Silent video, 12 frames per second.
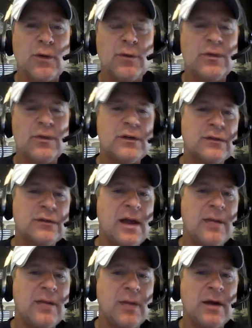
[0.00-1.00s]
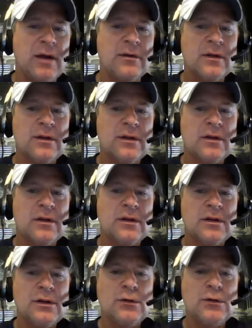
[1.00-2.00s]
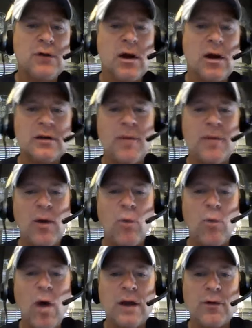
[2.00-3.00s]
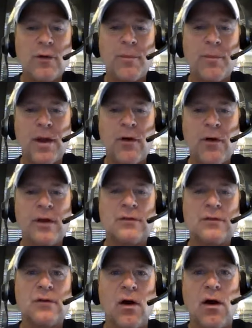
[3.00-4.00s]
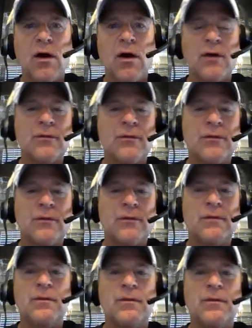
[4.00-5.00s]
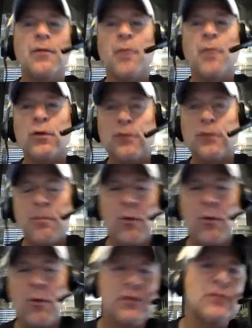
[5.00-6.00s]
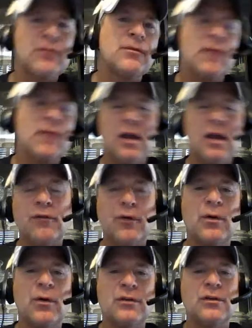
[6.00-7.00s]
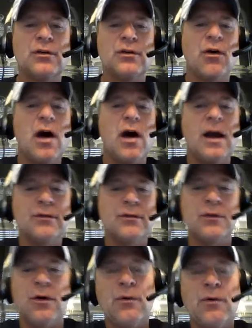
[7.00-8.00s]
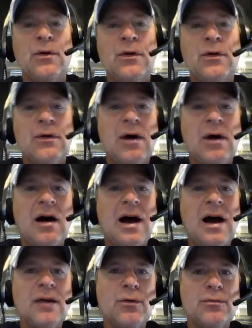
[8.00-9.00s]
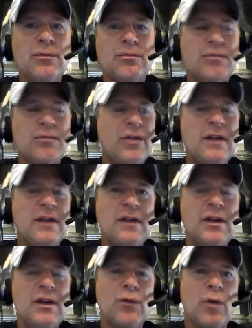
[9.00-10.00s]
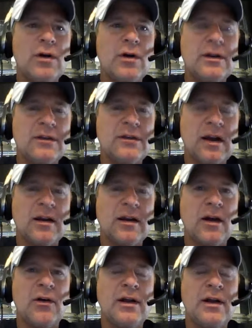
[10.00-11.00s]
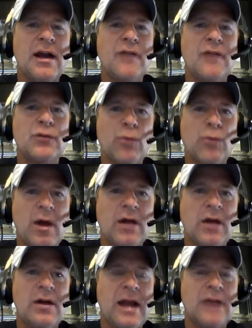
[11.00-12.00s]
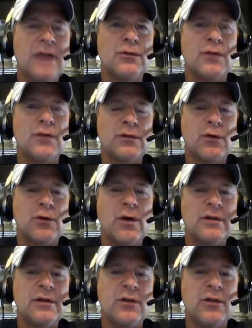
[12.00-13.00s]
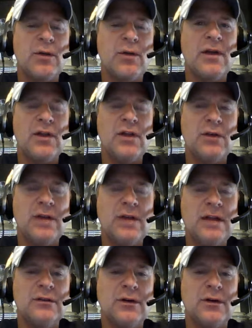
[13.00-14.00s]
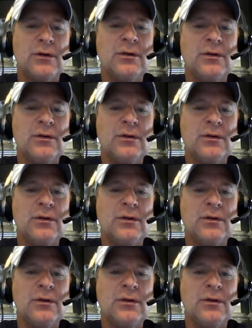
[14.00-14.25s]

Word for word: with the statement, you talked about why your parents are the most important influence in your life. So uh, I don't think that you really technically have directly answered this question the way that you need to.